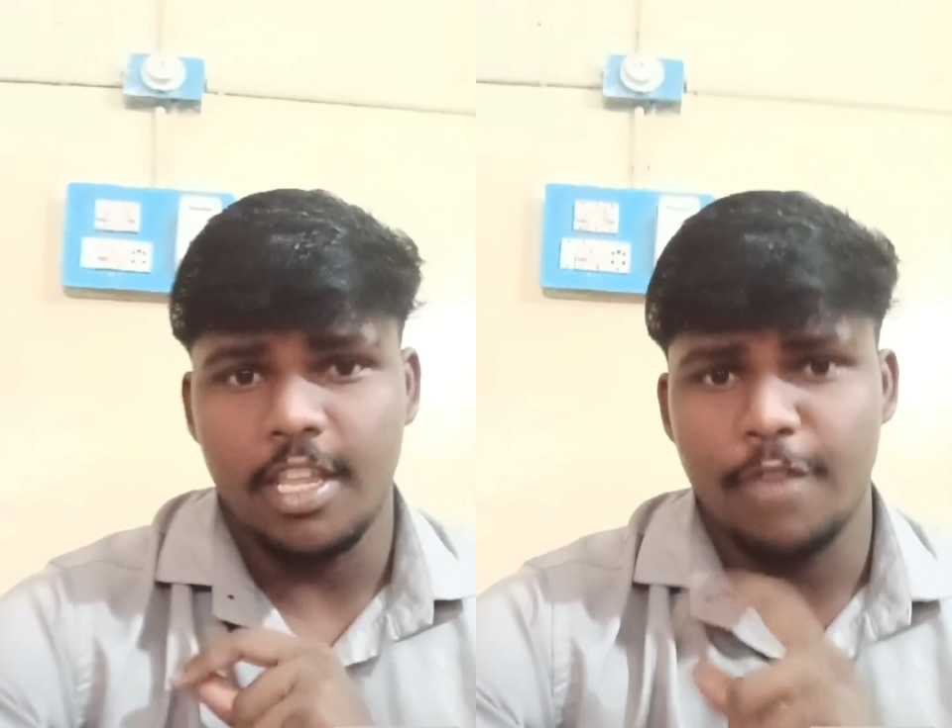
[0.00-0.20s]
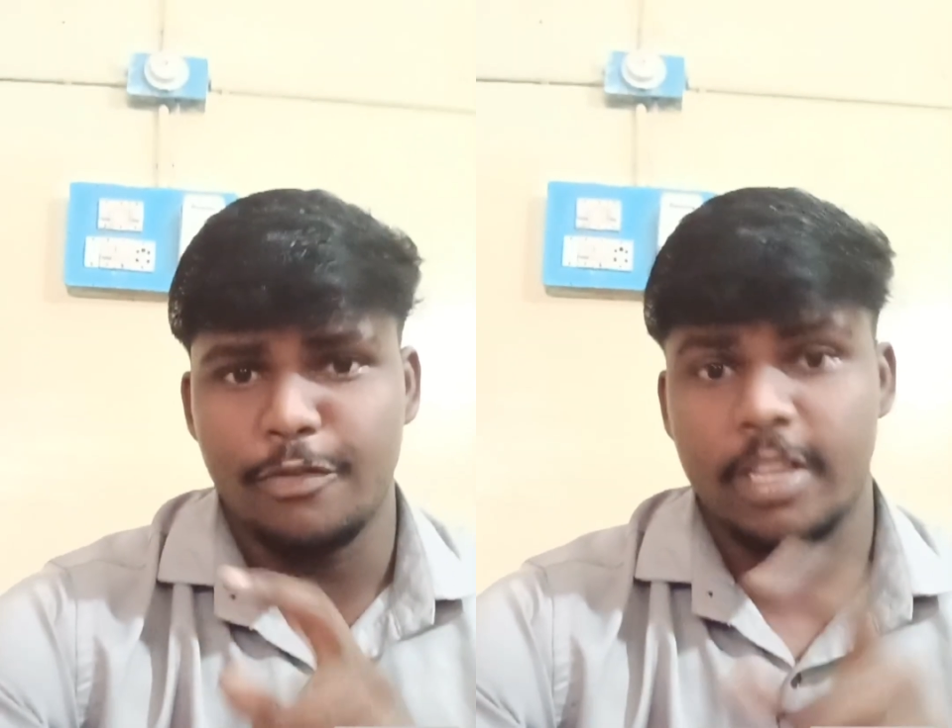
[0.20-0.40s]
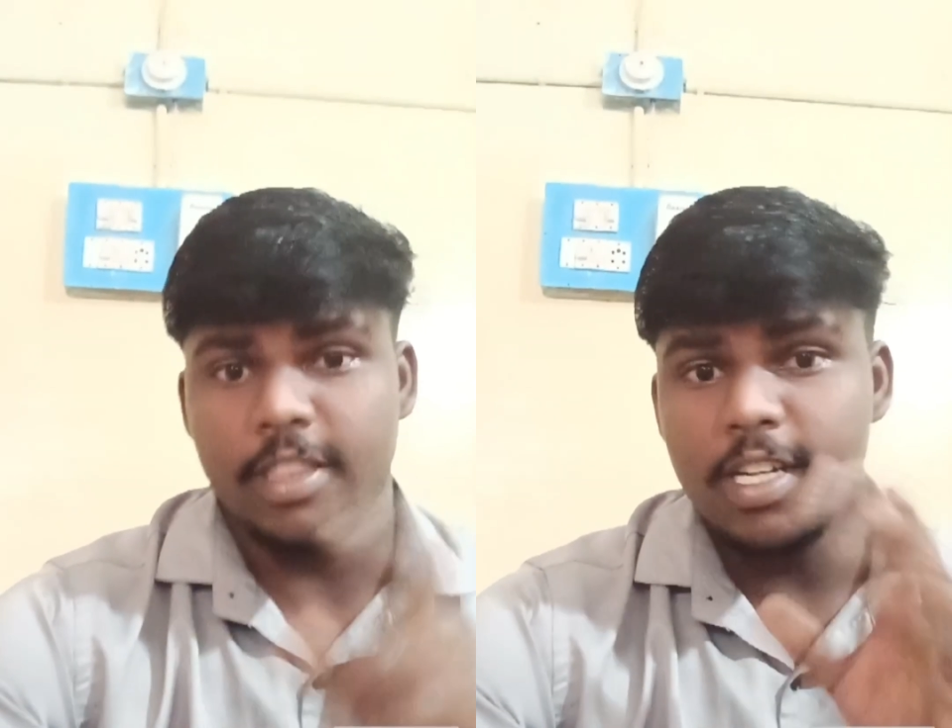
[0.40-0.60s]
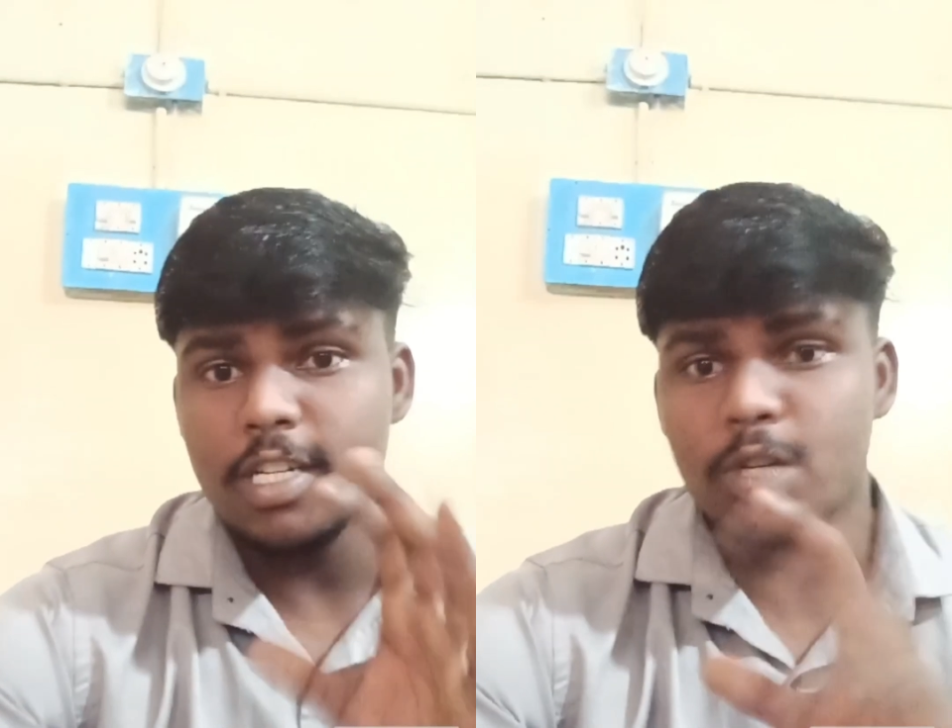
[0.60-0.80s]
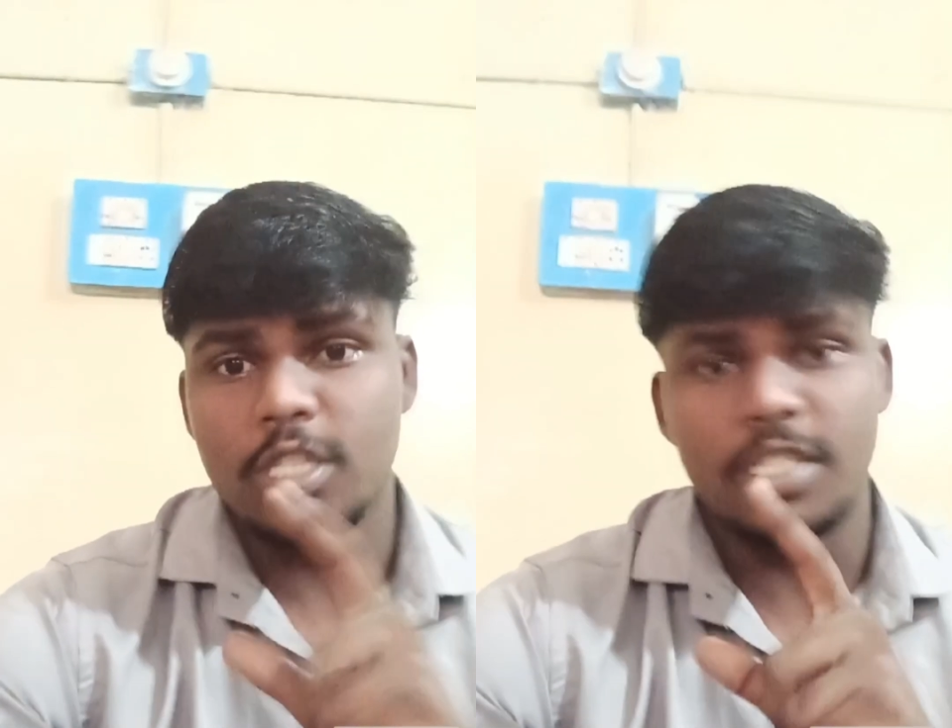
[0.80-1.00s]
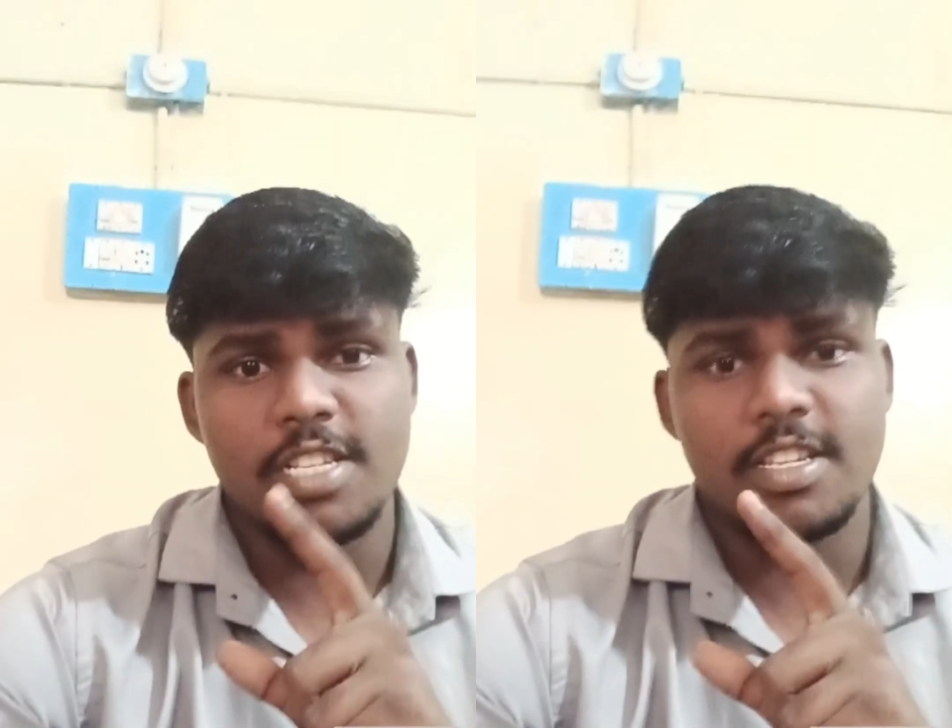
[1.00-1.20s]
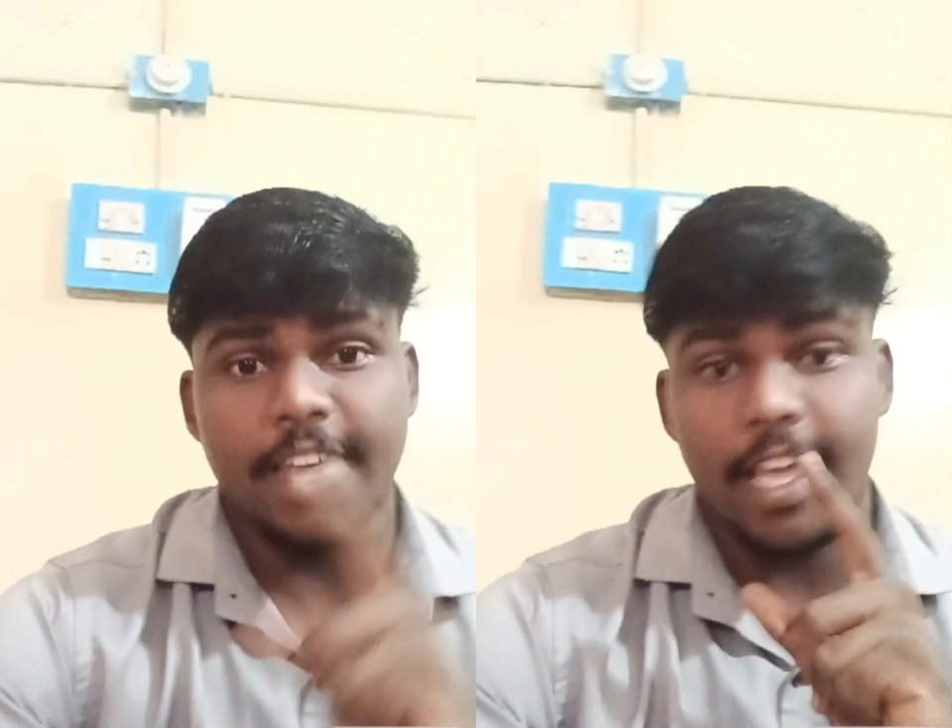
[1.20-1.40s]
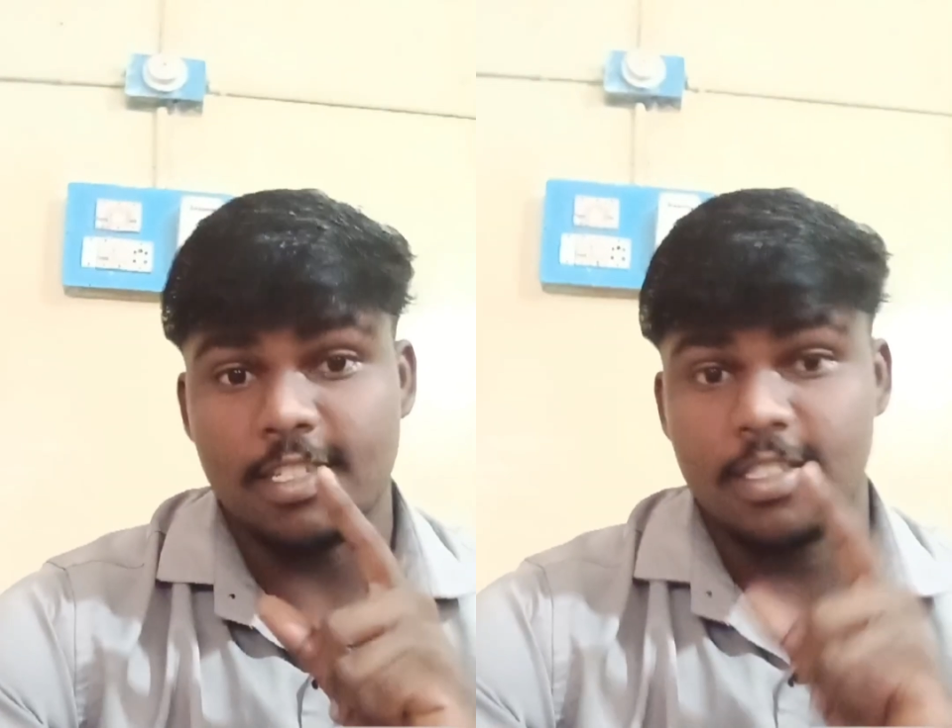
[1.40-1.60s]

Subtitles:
If the third workstation takes